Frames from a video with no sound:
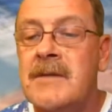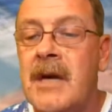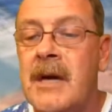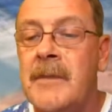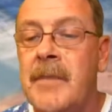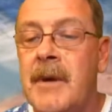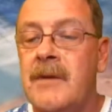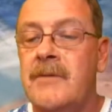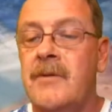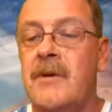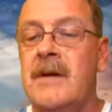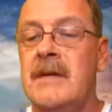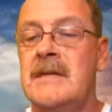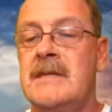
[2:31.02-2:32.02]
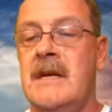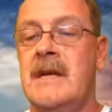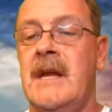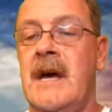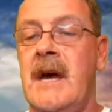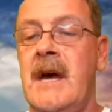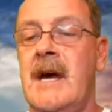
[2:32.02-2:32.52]
JP3's
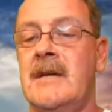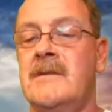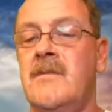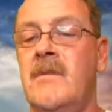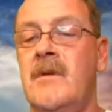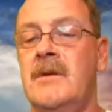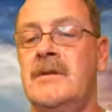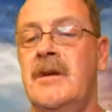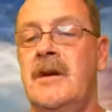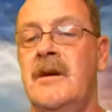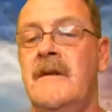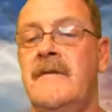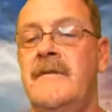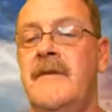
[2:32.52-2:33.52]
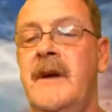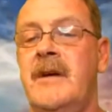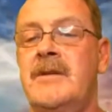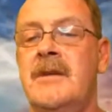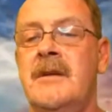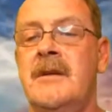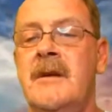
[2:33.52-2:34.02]
in the house, 1 ton
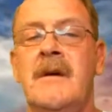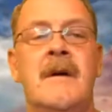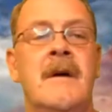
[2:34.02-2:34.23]
fishing.